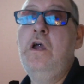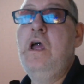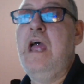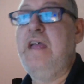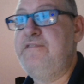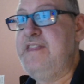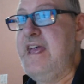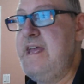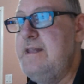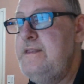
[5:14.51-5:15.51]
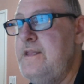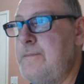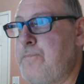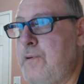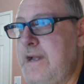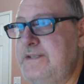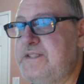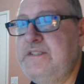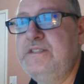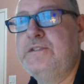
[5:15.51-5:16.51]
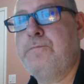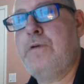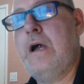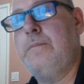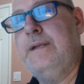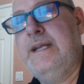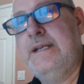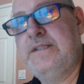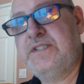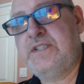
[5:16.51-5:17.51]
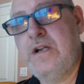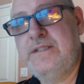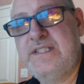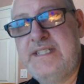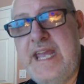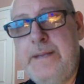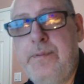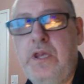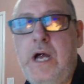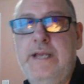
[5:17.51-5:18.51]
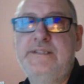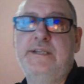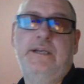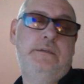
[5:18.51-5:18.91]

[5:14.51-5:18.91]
And then the price is probably going to start stabilizing.